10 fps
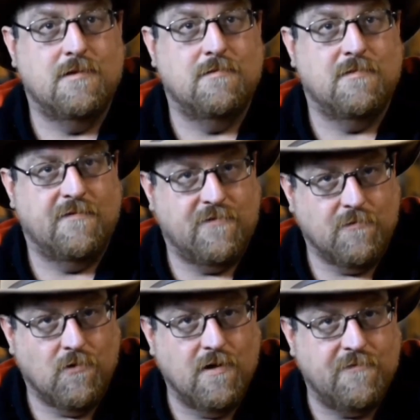But for
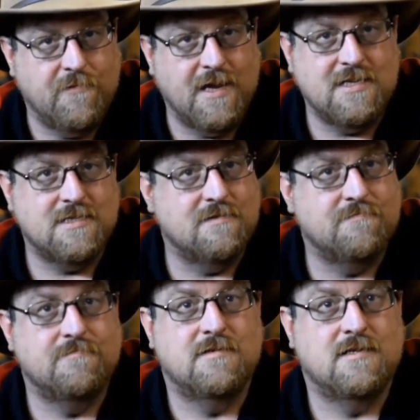more information,
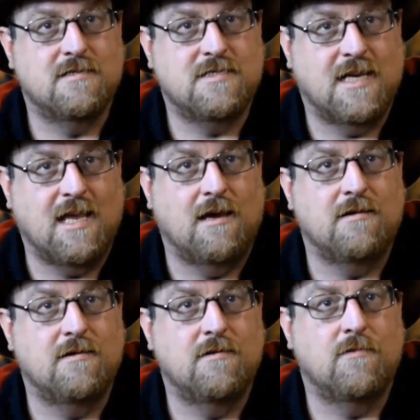check out
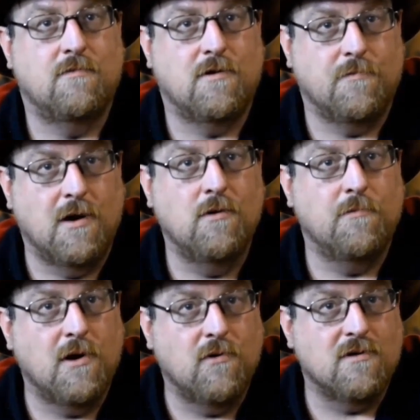
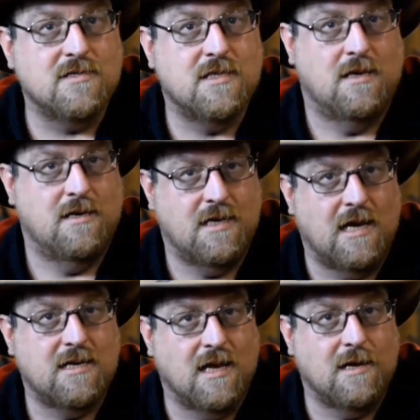
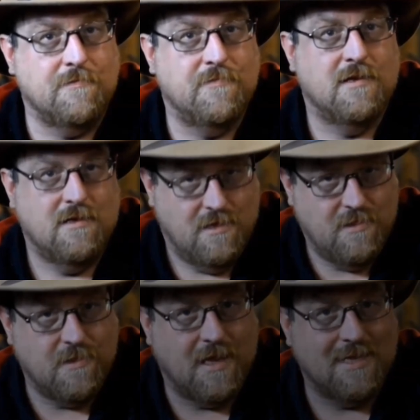RemoteMowers.com.
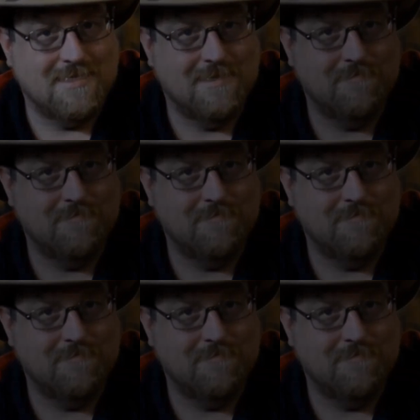Thanks.